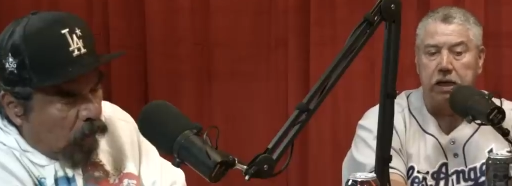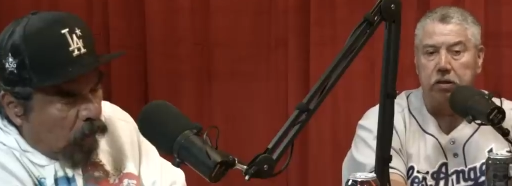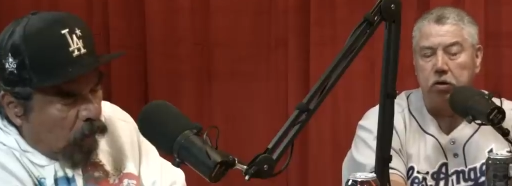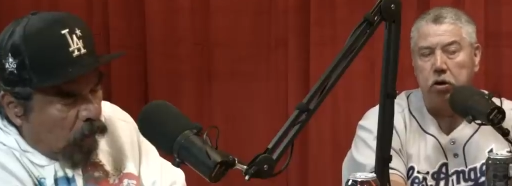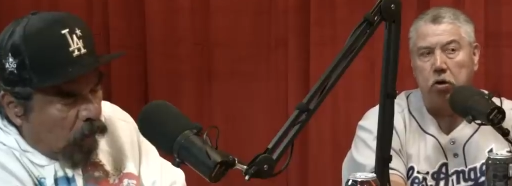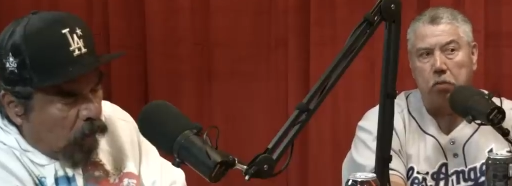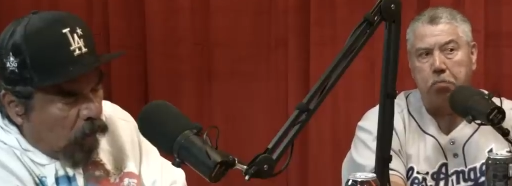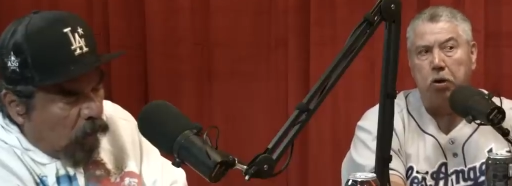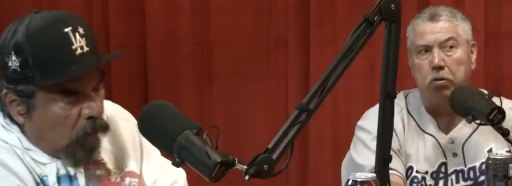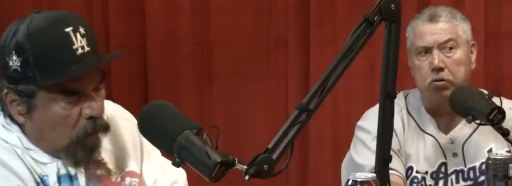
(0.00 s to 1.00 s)
Speaker 1: in the New York
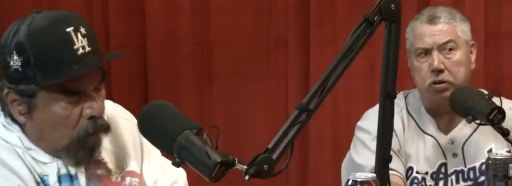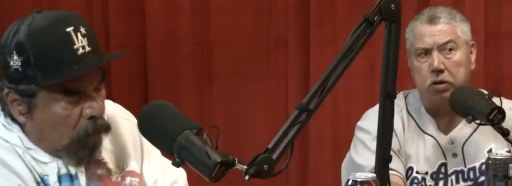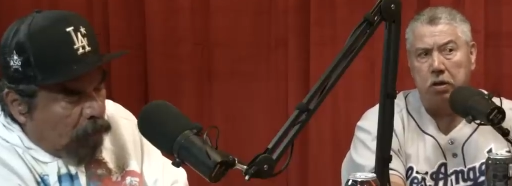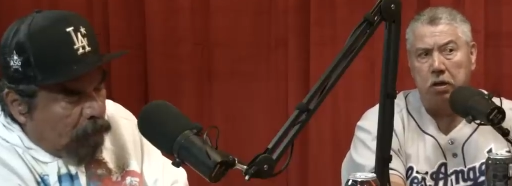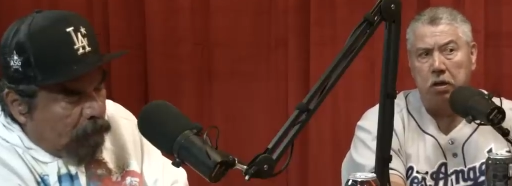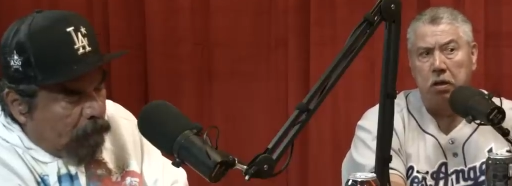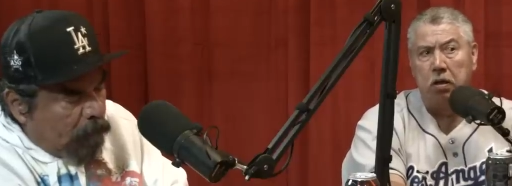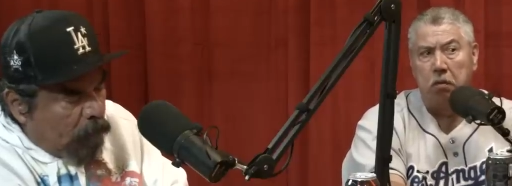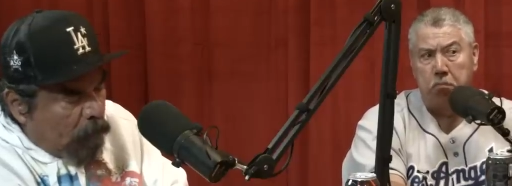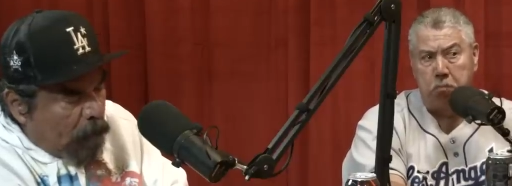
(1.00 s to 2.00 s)
Post,
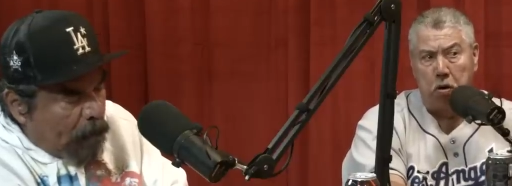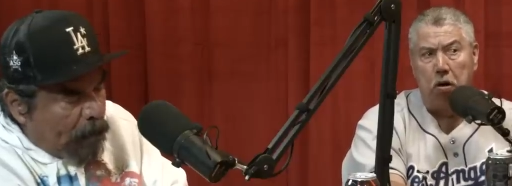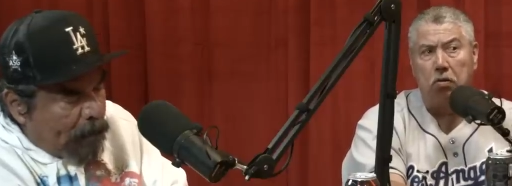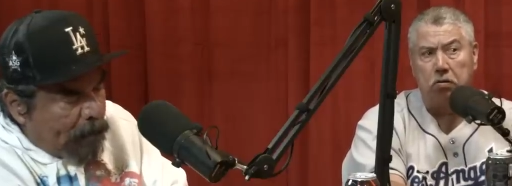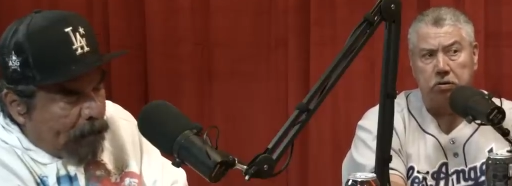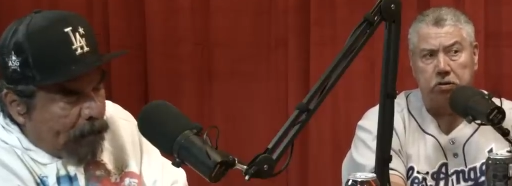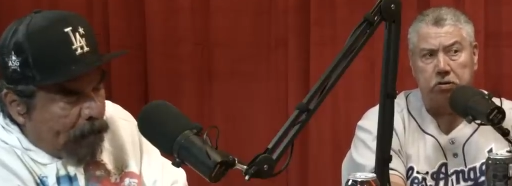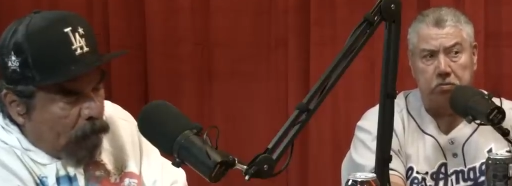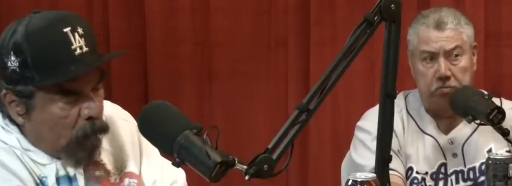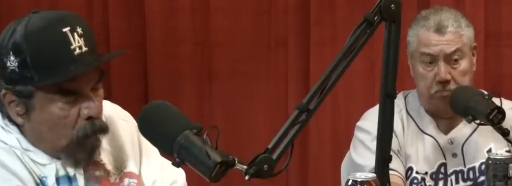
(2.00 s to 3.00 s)
Paul's
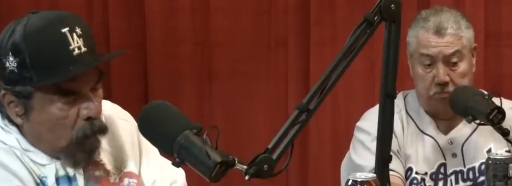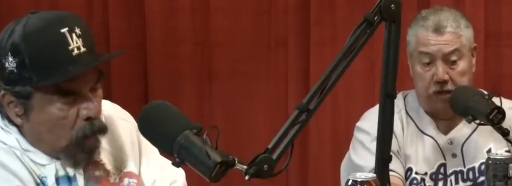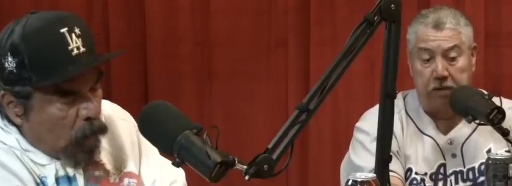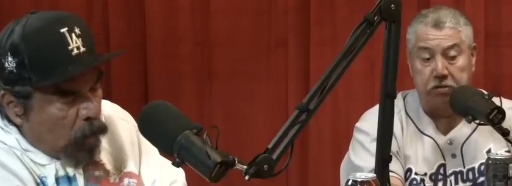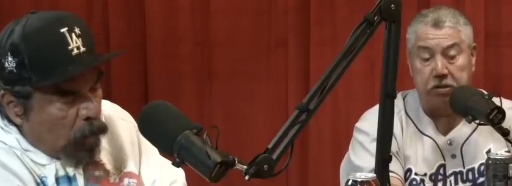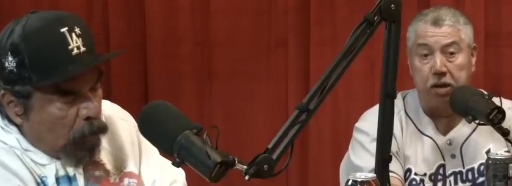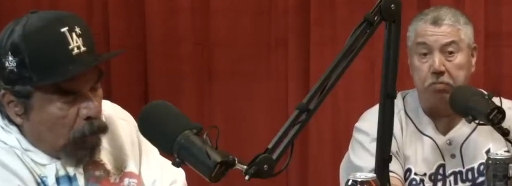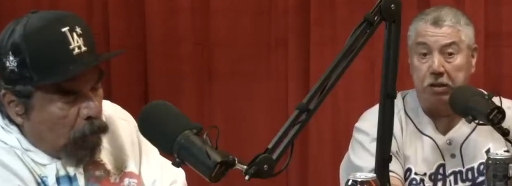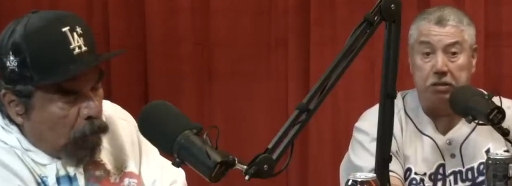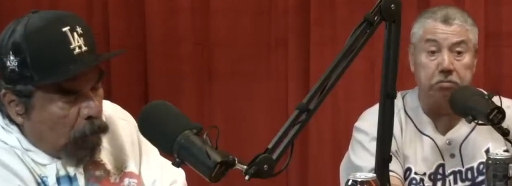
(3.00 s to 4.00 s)
gave a
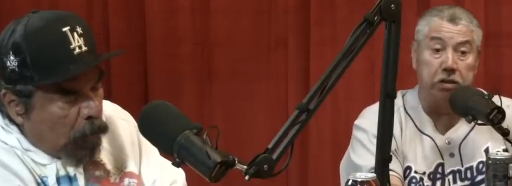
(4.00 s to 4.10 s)
statement.